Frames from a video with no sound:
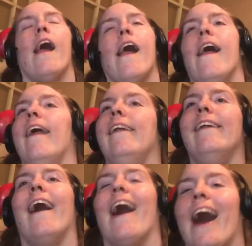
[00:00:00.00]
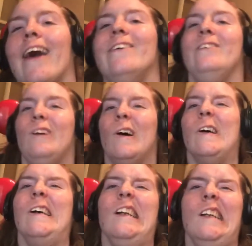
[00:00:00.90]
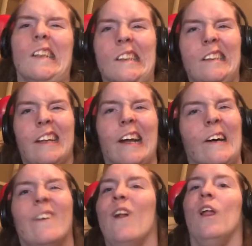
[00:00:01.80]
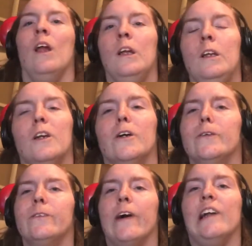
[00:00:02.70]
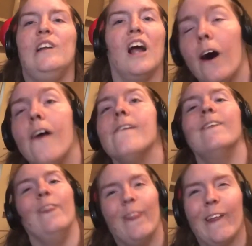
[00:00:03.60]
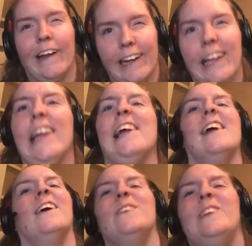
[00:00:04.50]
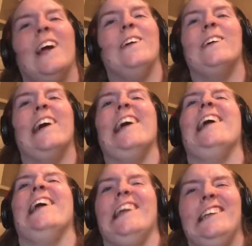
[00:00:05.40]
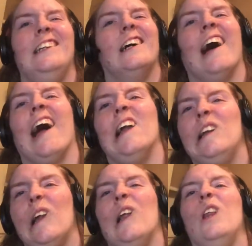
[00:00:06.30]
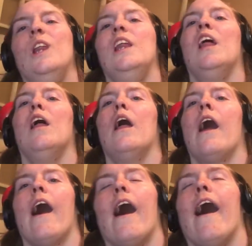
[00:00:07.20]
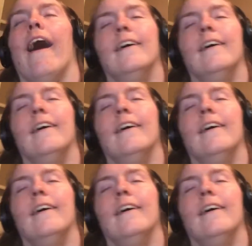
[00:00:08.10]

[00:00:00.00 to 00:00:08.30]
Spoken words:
and I'm going to share with you my top 3 favorite interactions I